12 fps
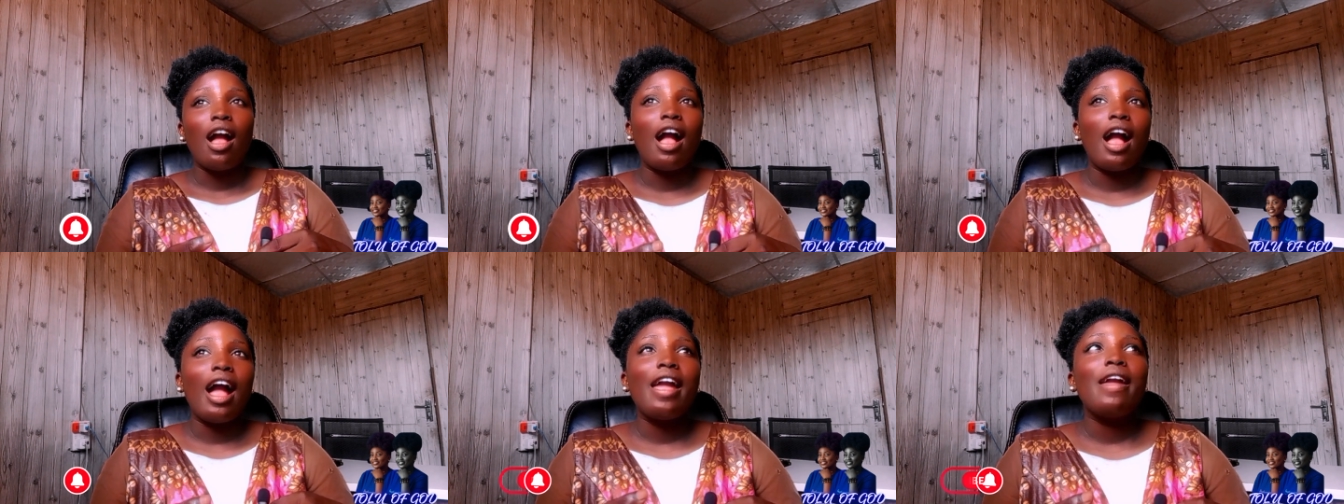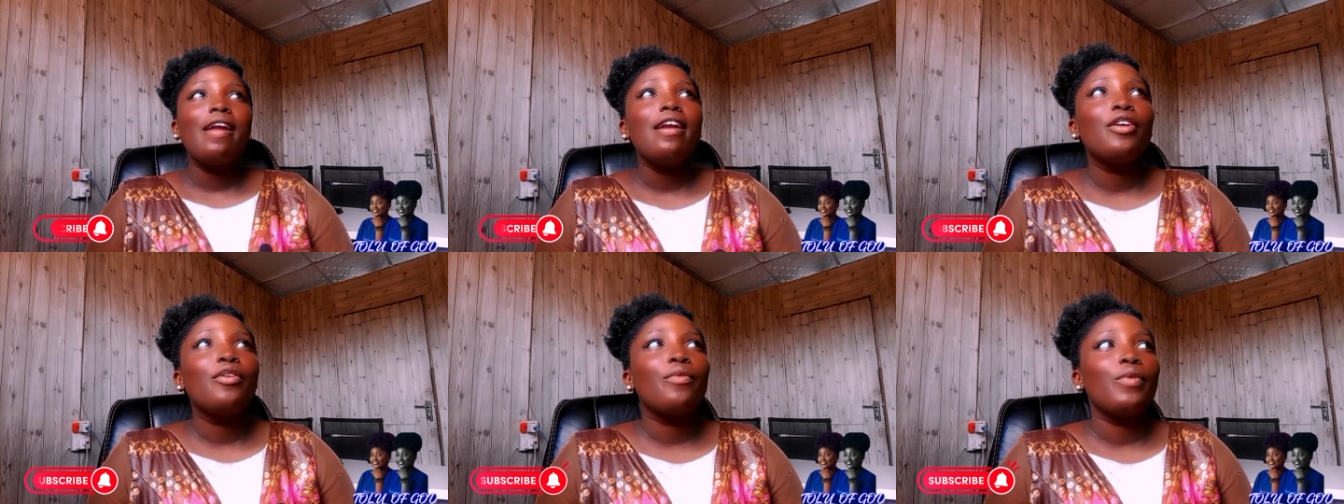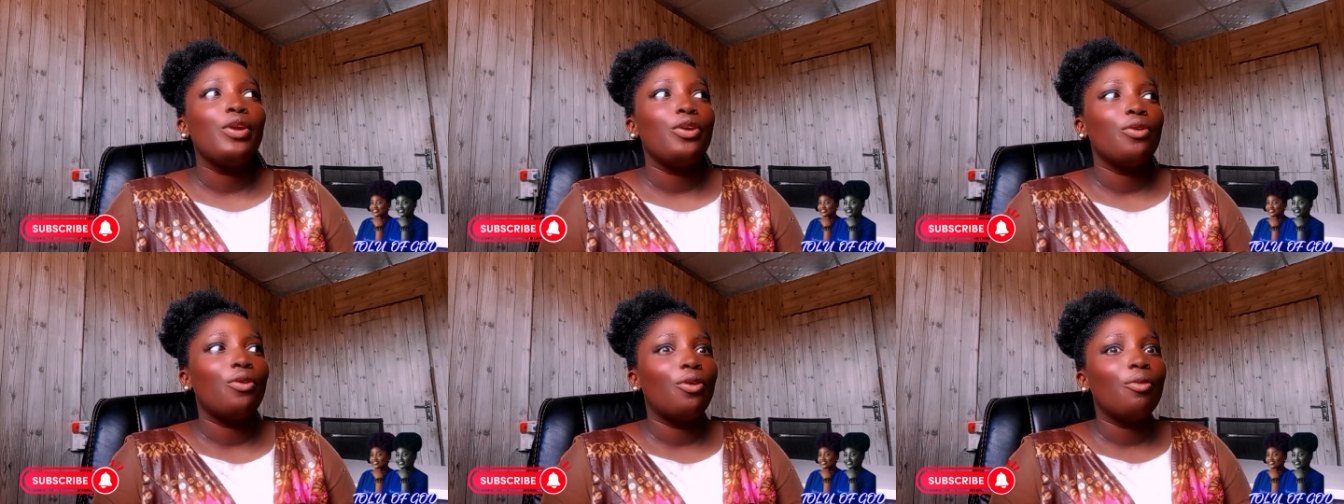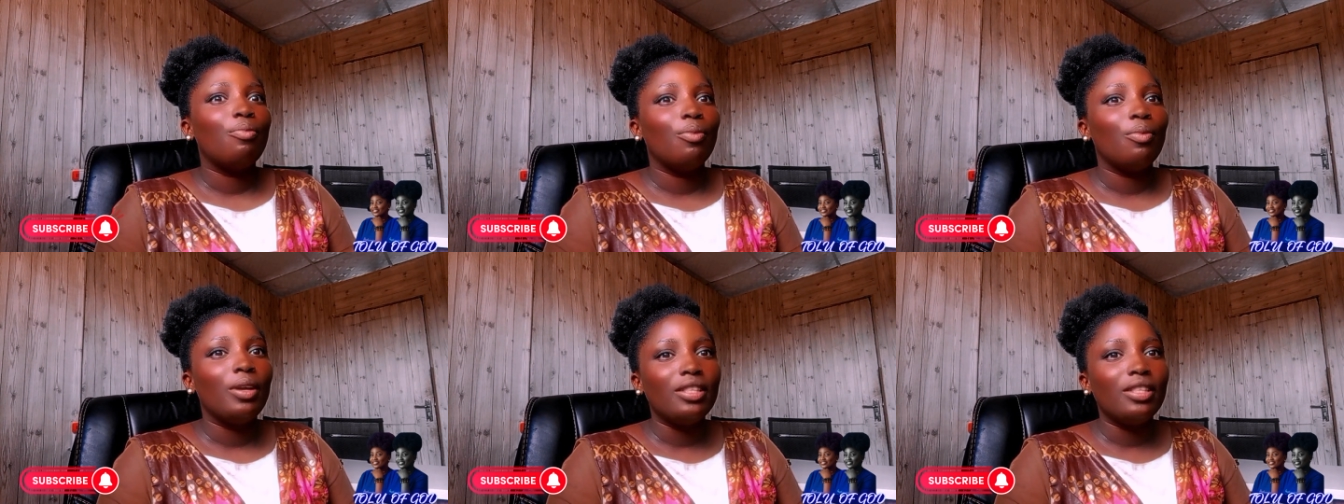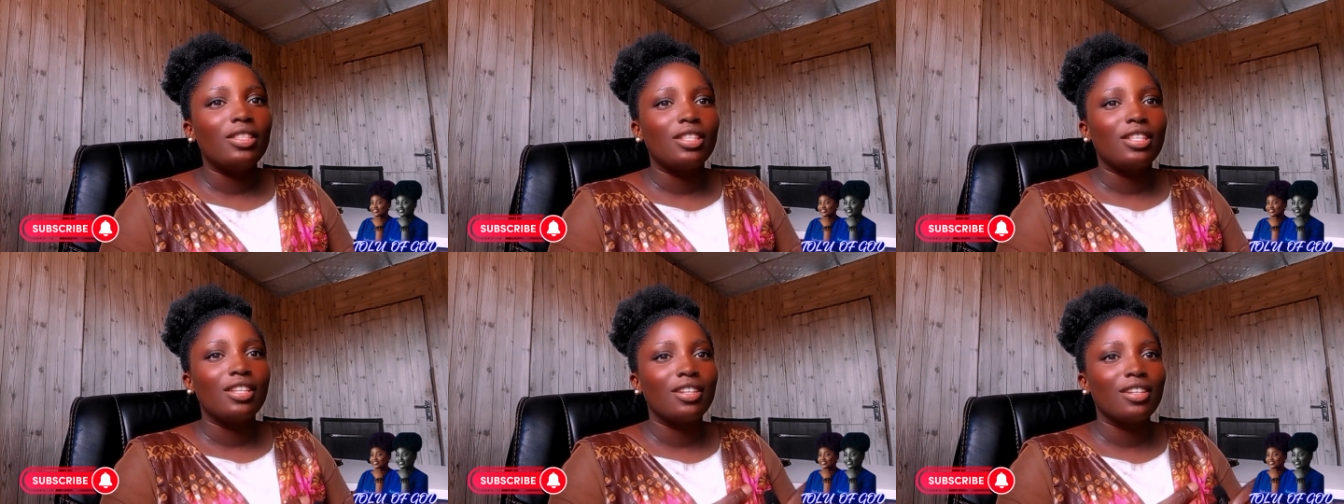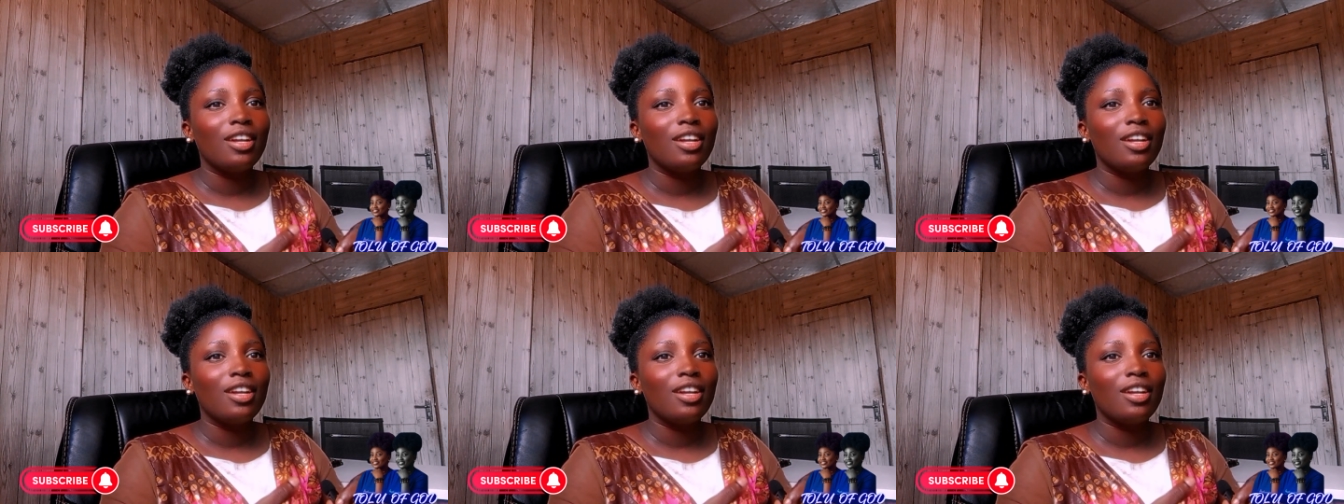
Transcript: I grew up with